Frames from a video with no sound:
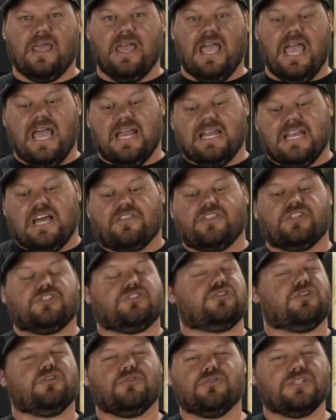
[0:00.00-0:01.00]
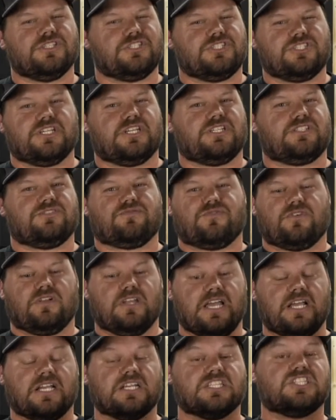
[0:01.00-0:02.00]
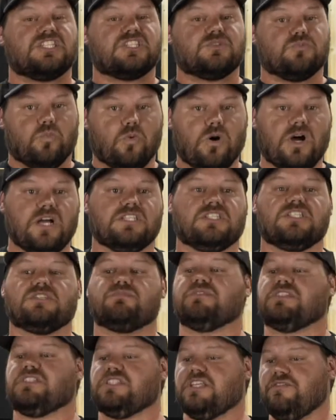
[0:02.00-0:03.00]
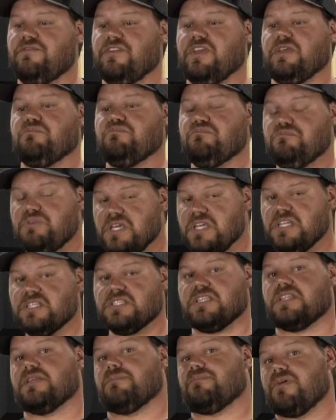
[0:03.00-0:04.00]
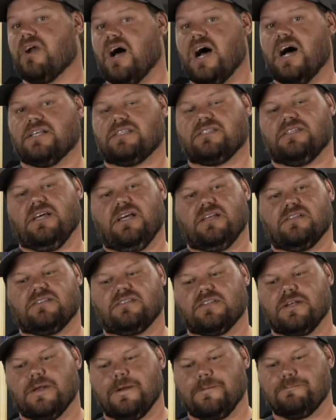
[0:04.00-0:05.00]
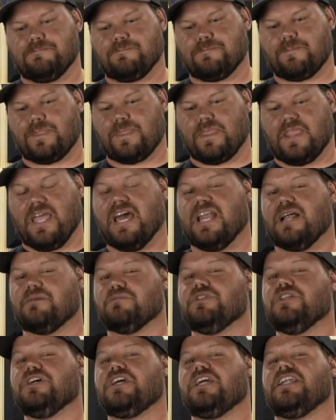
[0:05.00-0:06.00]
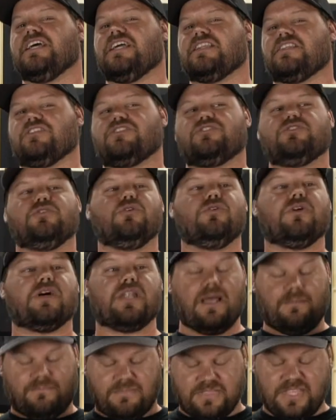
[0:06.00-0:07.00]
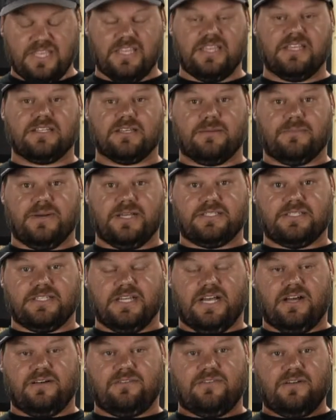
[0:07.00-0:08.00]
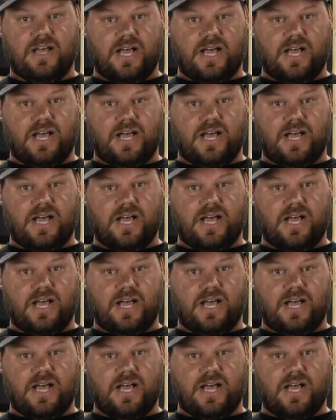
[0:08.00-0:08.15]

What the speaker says: And now this tool is just for like one specific piece of the process. And I'm looking at this tool and I'm thinking to myself,